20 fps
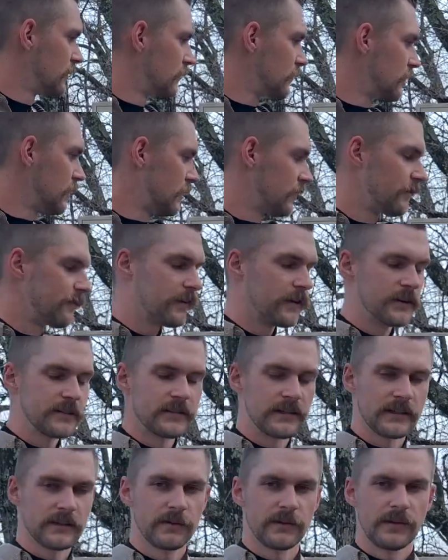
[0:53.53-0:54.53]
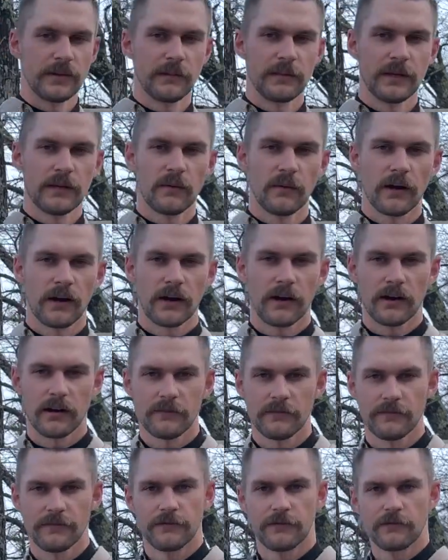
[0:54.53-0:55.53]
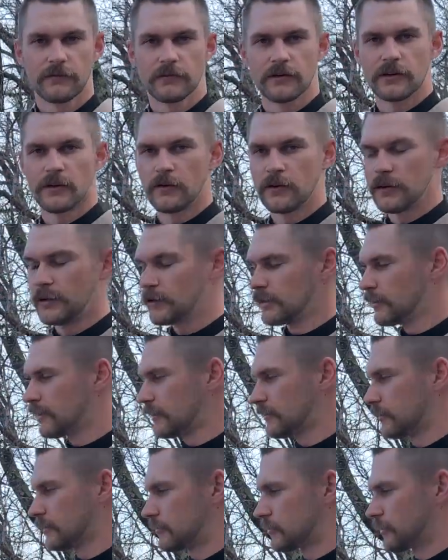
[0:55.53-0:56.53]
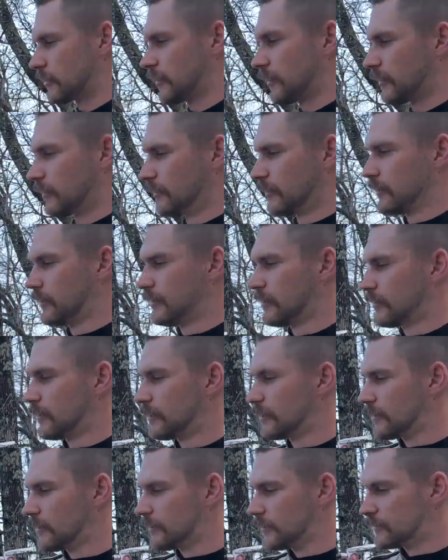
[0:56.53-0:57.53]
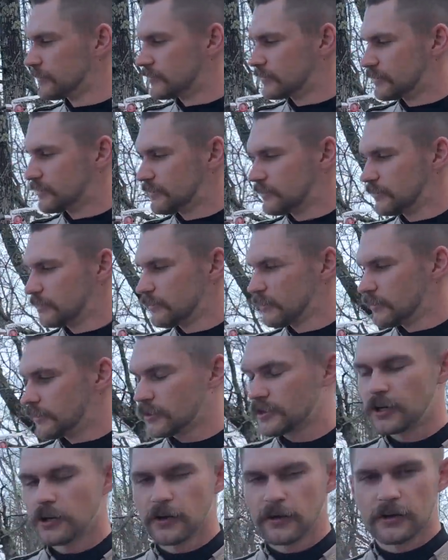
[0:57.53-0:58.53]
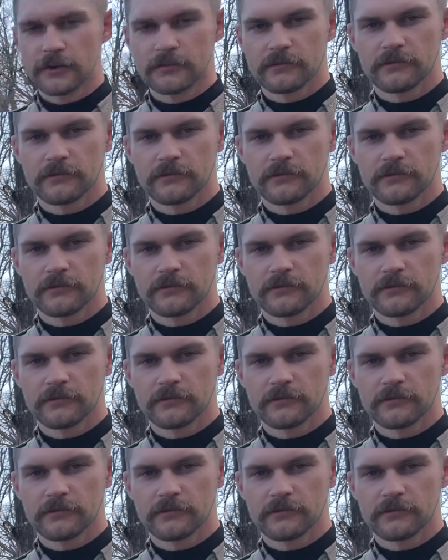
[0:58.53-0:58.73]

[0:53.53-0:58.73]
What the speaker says: One of the first things we need to be aware of when we're going on the lake this year is our current